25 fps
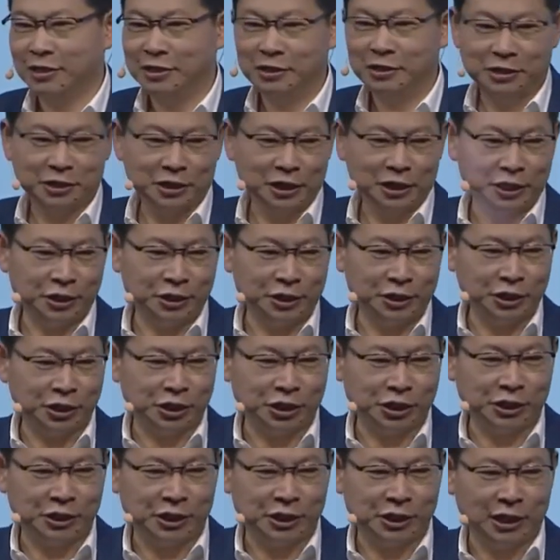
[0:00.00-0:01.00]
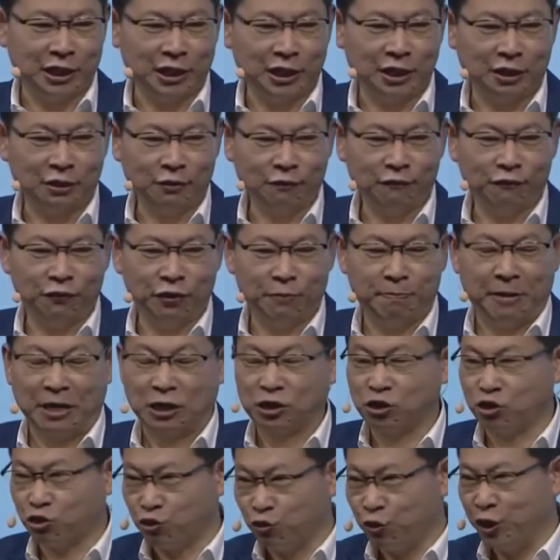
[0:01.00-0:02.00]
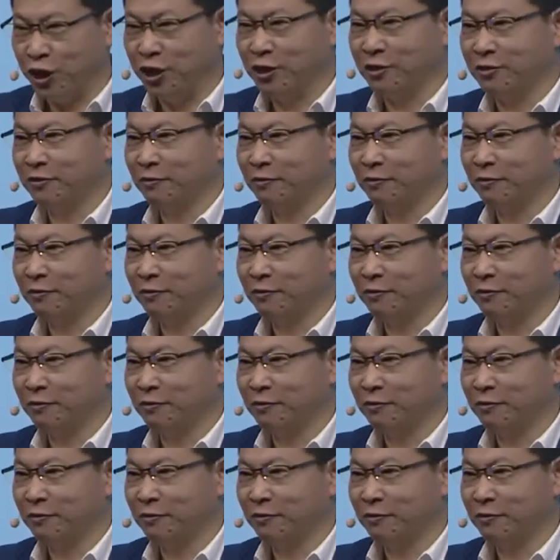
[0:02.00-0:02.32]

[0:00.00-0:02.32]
This is a FreeBuds three.